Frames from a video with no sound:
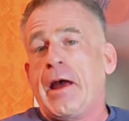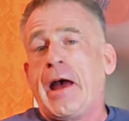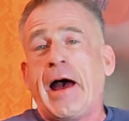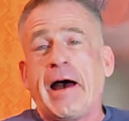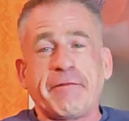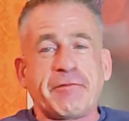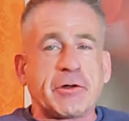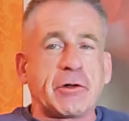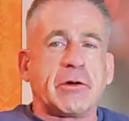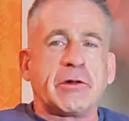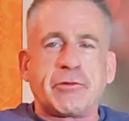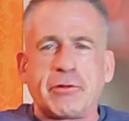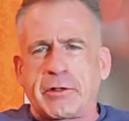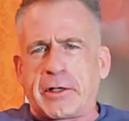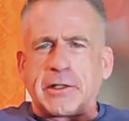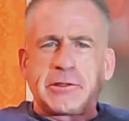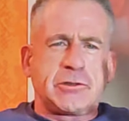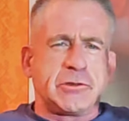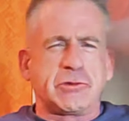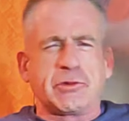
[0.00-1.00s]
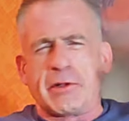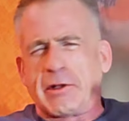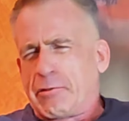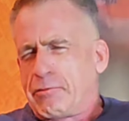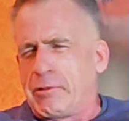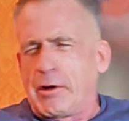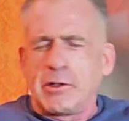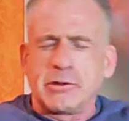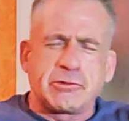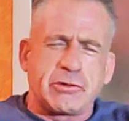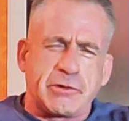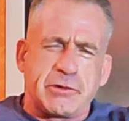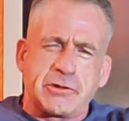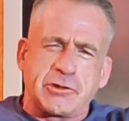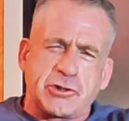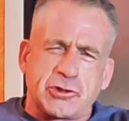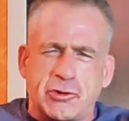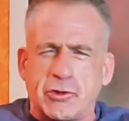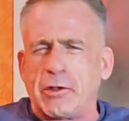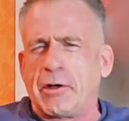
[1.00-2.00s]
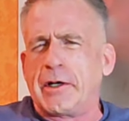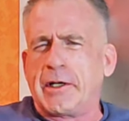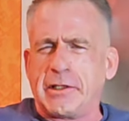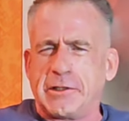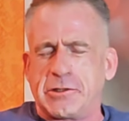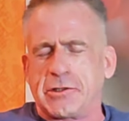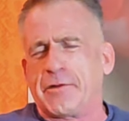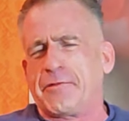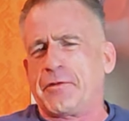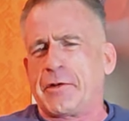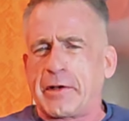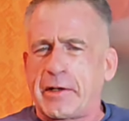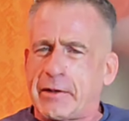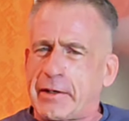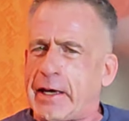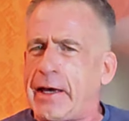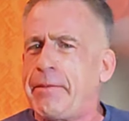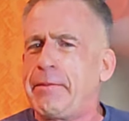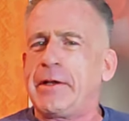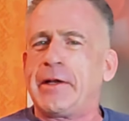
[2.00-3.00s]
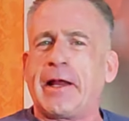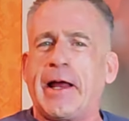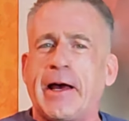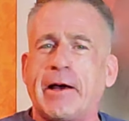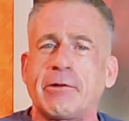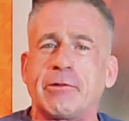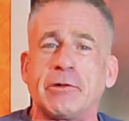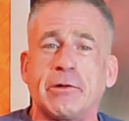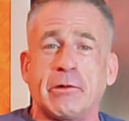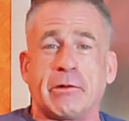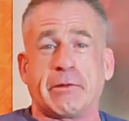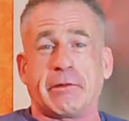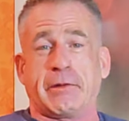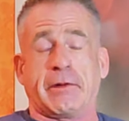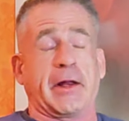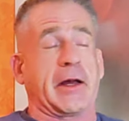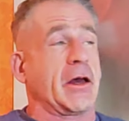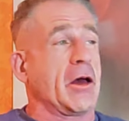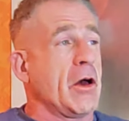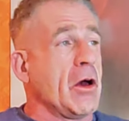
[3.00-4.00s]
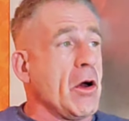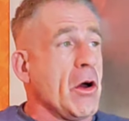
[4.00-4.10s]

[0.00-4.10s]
After going through countries where the roads were destroyed and so forth, it came into Ecuador and we're like,